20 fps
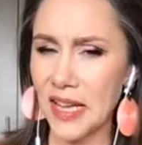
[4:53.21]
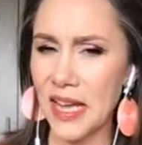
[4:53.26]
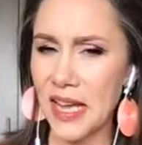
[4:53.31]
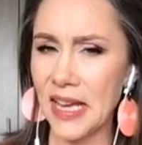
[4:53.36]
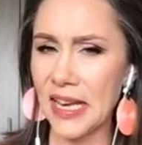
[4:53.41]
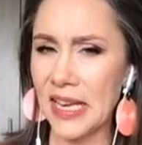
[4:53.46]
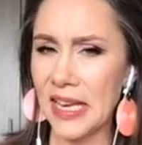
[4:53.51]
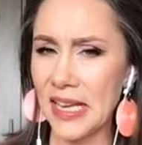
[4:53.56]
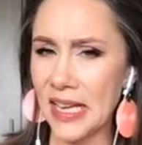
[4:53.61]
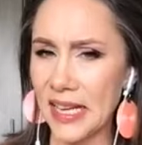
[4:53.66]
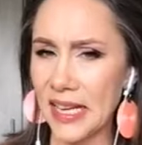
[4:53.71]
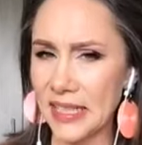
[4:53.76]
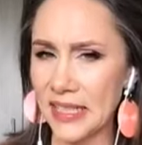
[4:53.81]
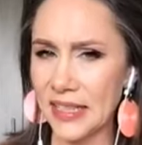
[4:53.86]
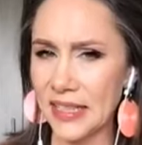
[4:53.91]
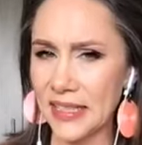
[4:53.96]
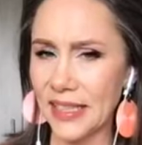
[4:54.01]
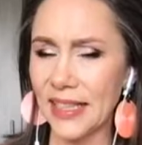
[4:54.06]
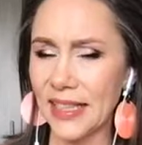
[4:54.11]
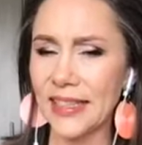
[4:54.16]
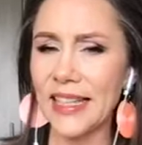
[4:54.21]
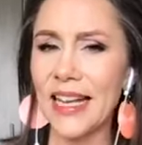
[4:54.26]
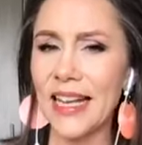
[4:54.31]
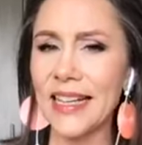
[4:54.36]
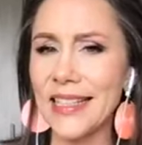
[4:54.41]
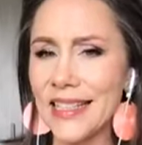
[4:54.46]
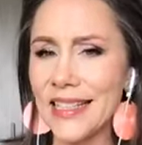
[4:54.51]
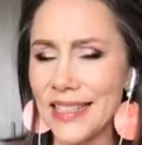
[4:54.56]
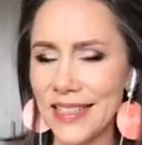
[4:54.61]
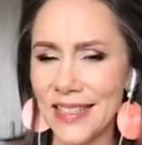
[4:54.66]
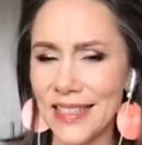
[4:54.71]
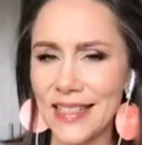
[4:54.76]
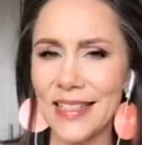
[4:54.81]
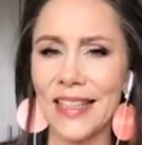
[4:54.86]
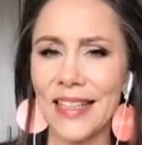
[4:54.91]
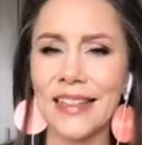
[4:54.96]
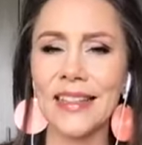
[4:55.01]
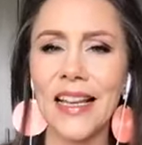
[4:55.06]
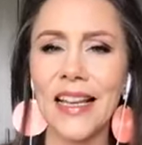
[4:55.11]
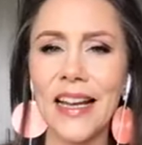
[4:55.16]
I like it. I like ease.
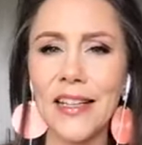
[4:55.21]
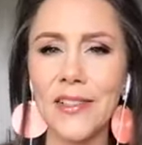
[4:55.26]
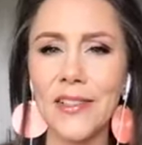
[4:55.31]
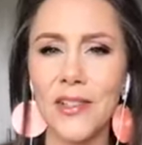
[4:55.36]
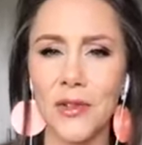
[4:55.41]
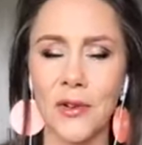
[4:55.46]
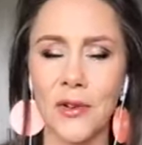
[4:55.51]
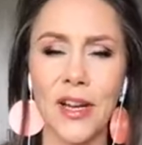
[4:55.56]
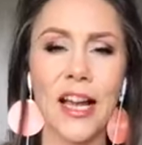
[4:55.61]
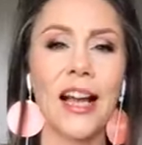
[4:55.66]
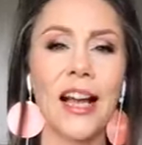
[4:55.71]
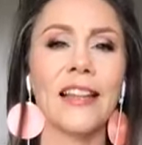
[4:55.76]
I like joy.